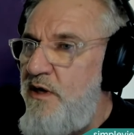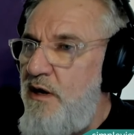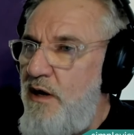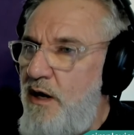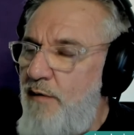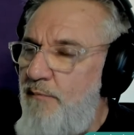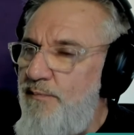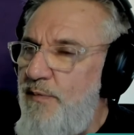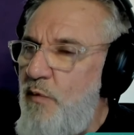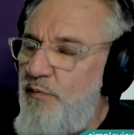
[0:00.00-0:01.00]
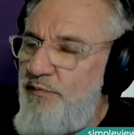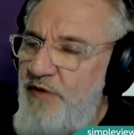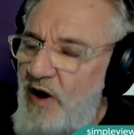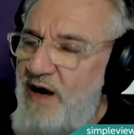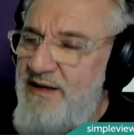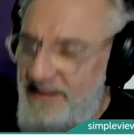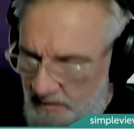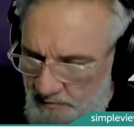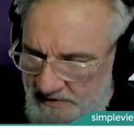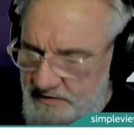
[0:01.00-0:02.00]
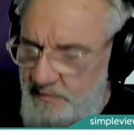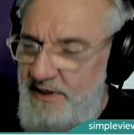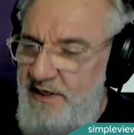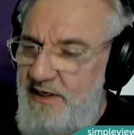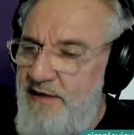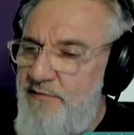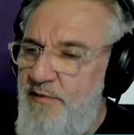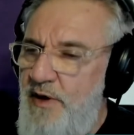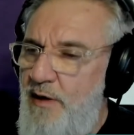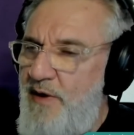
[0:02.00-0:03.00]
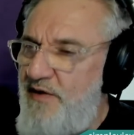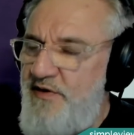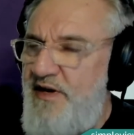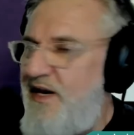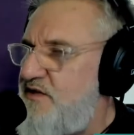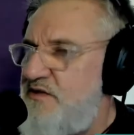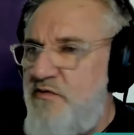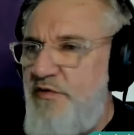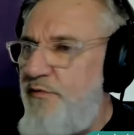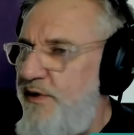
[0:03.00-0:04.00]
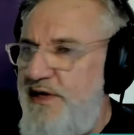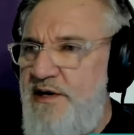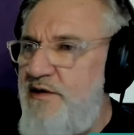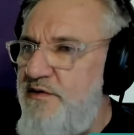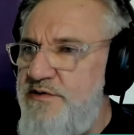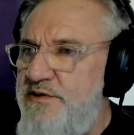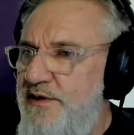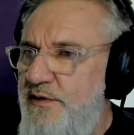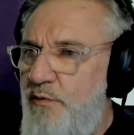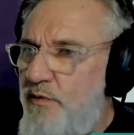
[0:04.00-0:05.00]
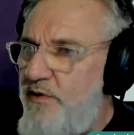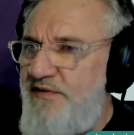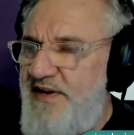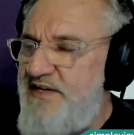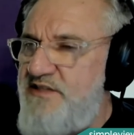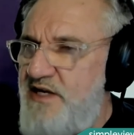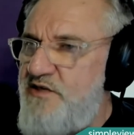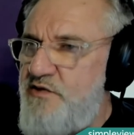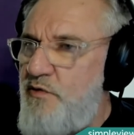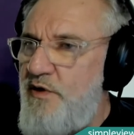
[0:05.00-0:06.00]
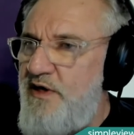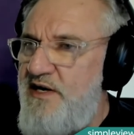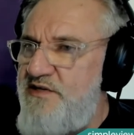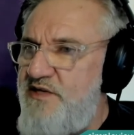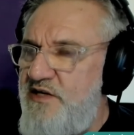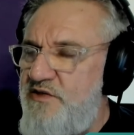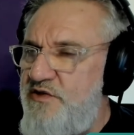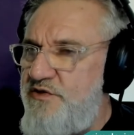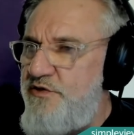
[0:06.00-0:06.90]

Talk a little bit to me about the next 3 years in the world of destination organizations.